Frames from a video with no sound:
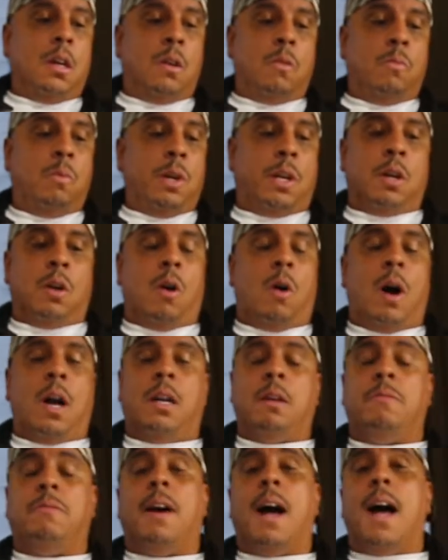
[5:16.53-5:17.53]
we could
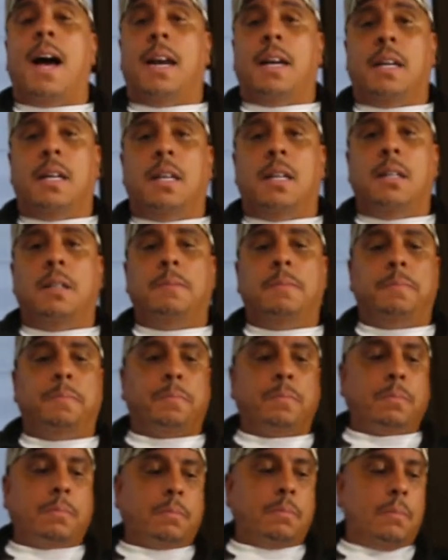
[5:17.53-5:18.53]
hardly find
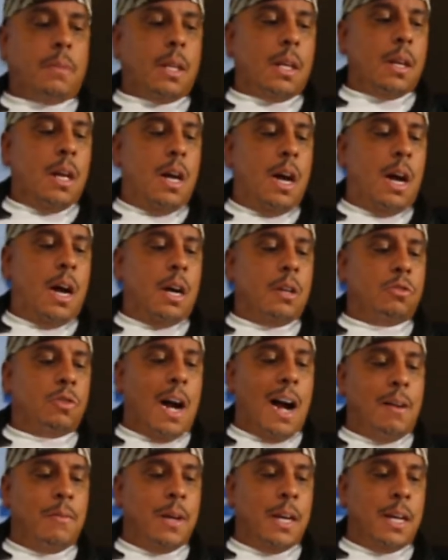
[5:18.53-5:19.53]
any.
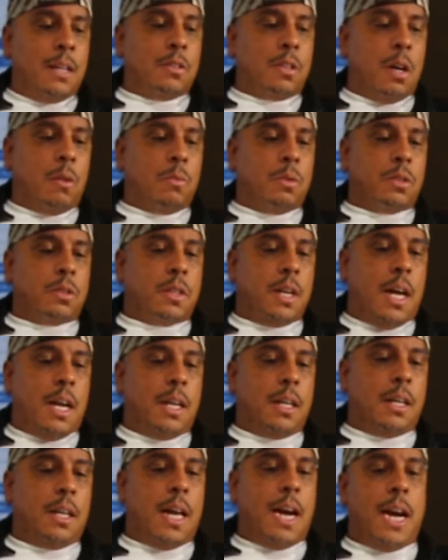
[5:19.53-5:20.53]
Dry vans that were
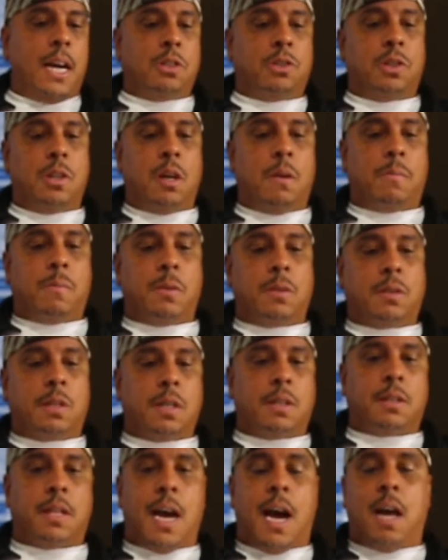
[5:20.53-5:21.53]
selling last year for
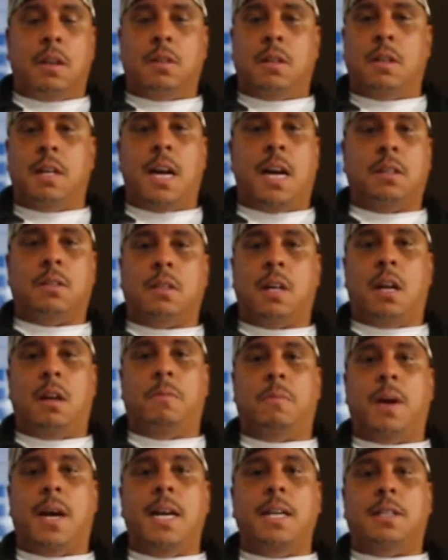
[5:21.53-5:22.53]
$6,000 are now
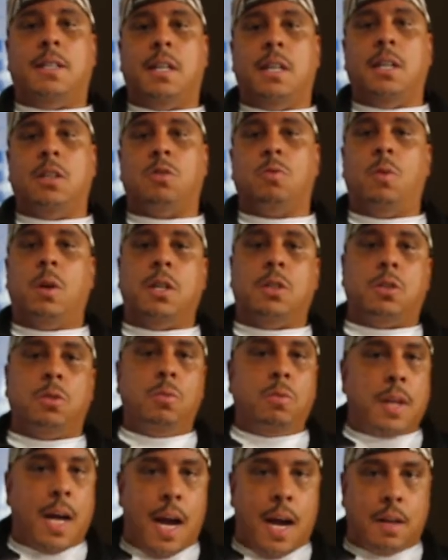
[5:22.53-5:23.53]
selling for $18,000,
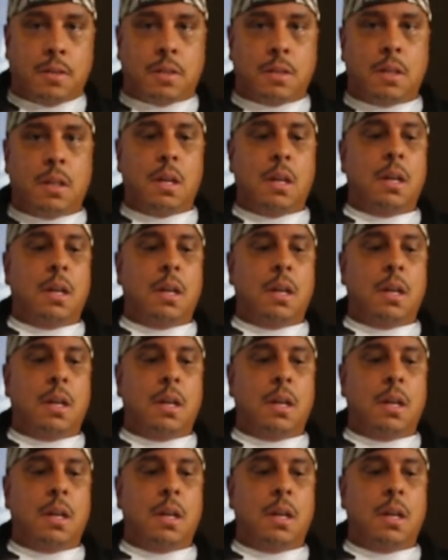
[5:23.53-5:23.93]
$22,000.